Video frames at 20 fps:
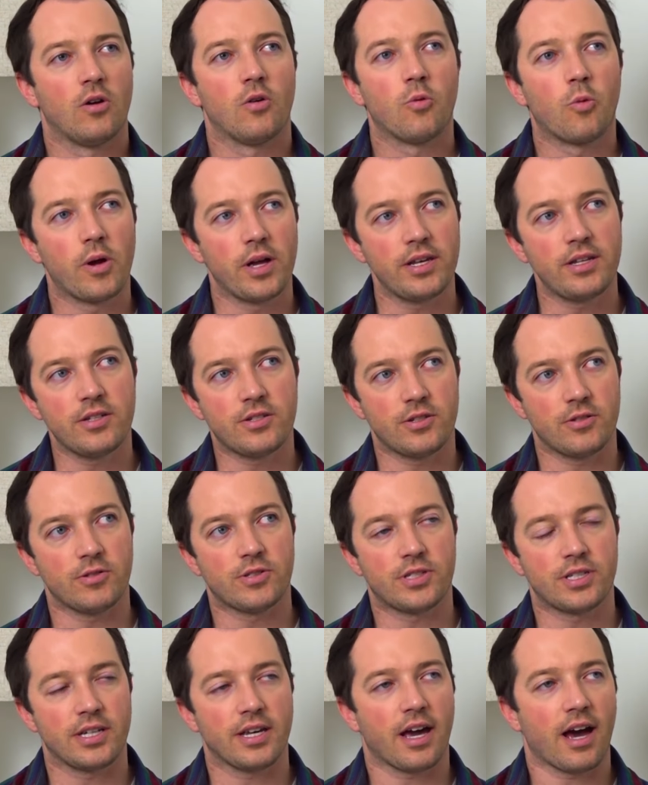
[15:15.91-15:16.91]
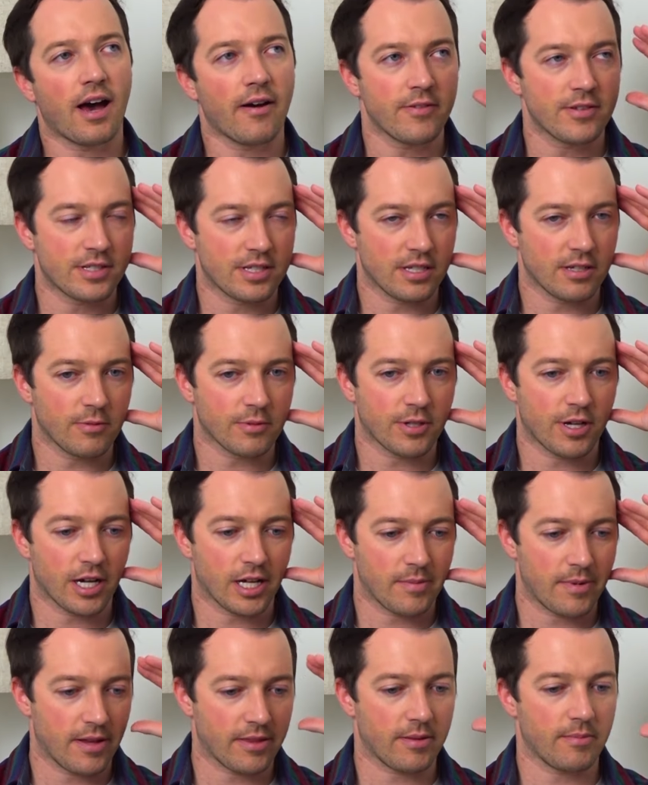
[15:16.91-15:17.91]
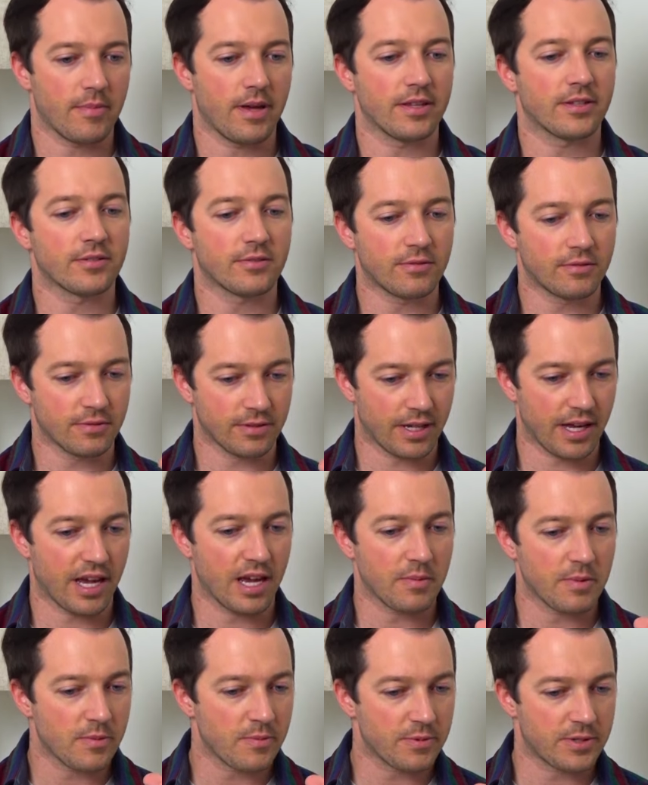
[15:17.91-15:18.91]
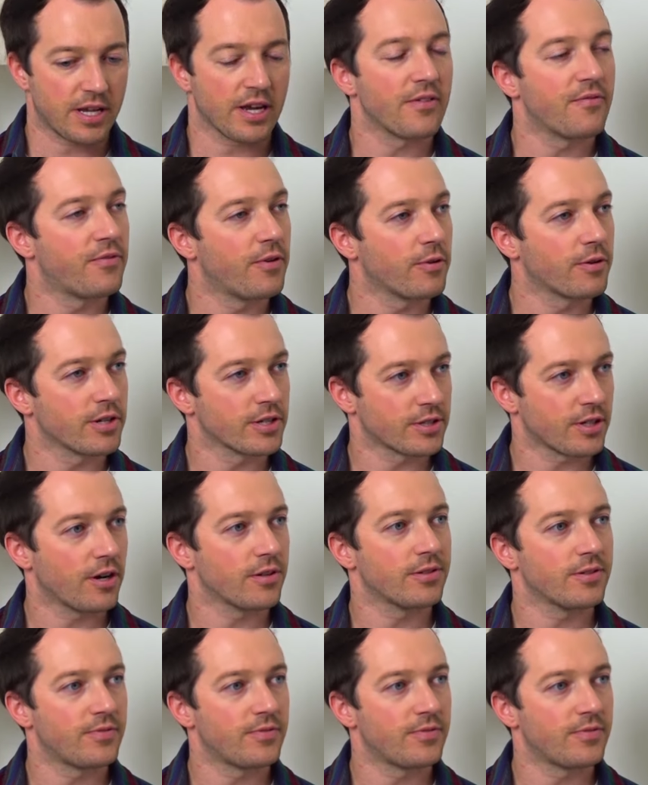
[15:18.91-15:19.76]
When did you see, obviously we're talking about the mental game and staying focused on